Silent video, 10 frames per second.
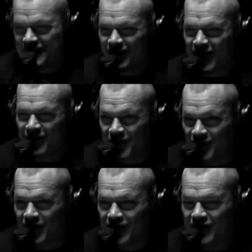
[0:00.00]
no, that
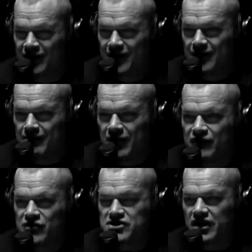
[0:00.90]
wouldn't work. no, but
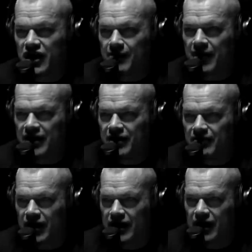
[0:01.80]
if you said, "Hey, my
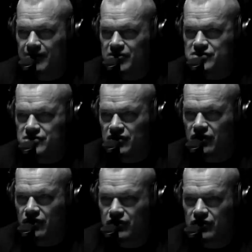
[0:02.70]
my name is you
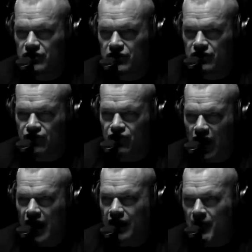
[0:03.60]
know,
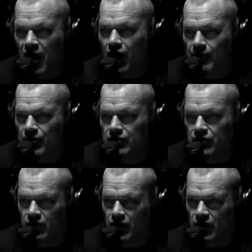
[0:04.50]
Frag Mob or